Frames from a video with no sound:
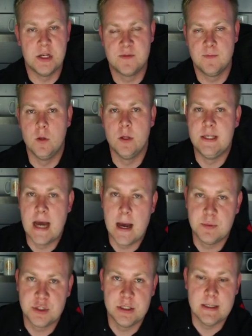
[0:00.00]
full
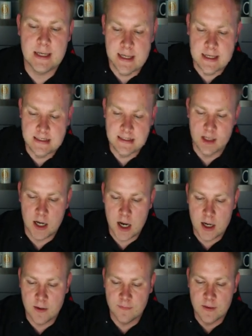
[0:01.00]
adoption is of,